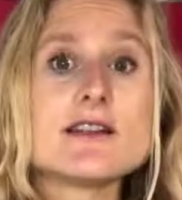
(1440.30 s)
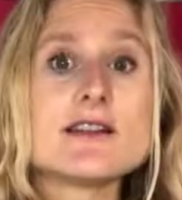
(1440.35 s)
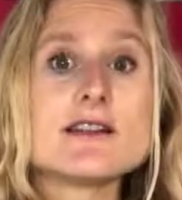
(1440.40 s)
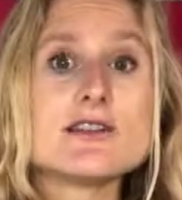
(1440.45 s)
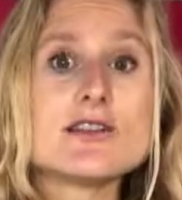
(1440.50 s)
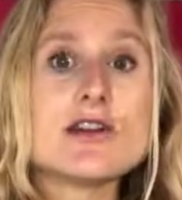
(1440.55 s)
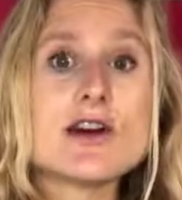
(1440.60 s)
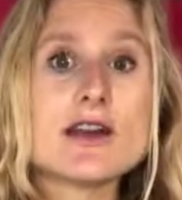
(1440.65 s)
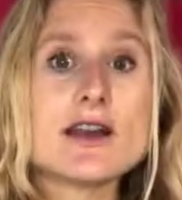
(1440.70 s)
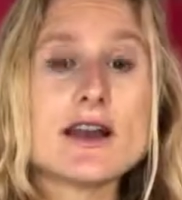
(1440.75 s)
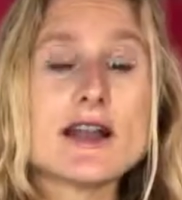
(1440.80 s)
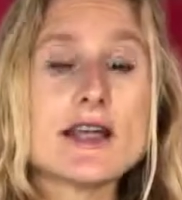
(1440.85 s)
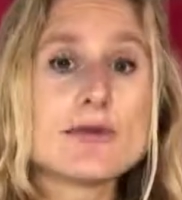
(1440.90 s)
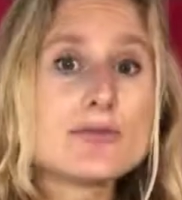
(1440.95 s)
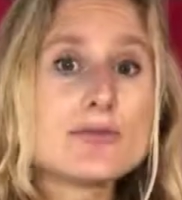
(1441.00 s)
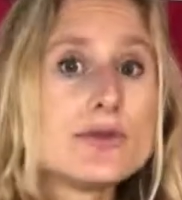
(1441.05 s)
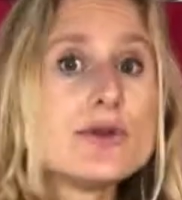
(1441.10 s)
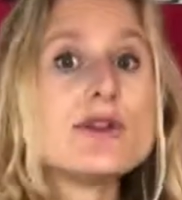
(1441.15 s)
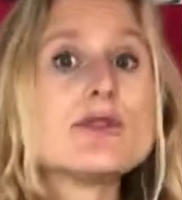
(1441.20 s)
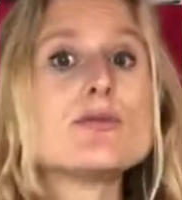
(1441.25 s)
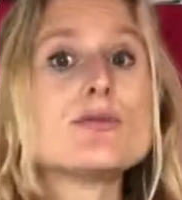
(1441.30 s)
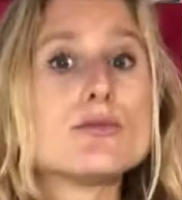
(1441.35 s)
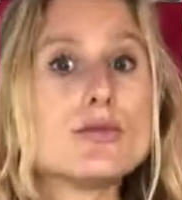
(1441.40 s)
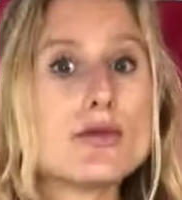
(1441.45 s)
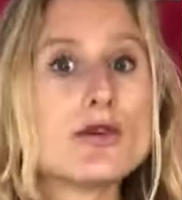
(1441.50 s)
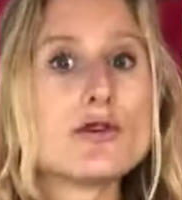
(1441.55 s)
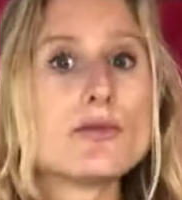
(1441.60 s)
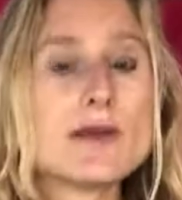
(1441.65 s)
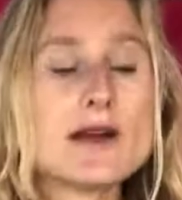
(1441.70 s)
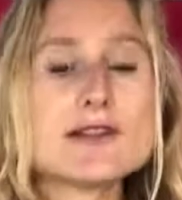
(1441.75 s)
not like build
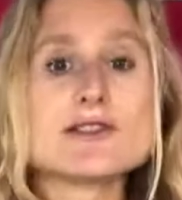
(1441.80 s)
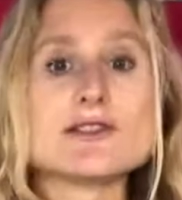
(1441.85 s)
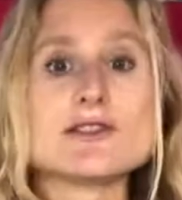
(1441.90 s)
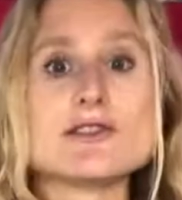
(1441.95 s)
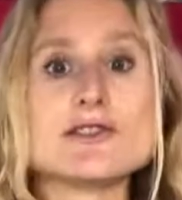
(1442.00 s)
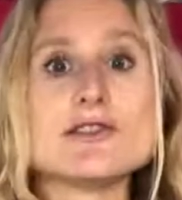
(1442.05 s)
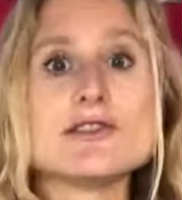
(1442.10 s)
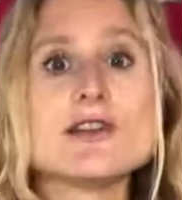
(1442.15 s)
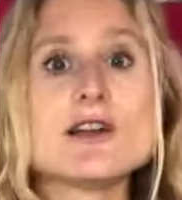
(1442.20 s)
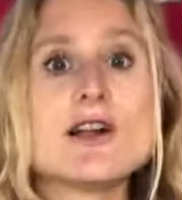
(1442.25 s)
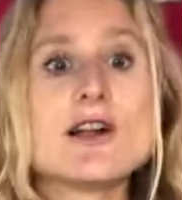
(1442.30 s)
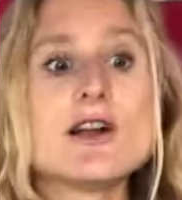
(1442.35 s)
more muscle,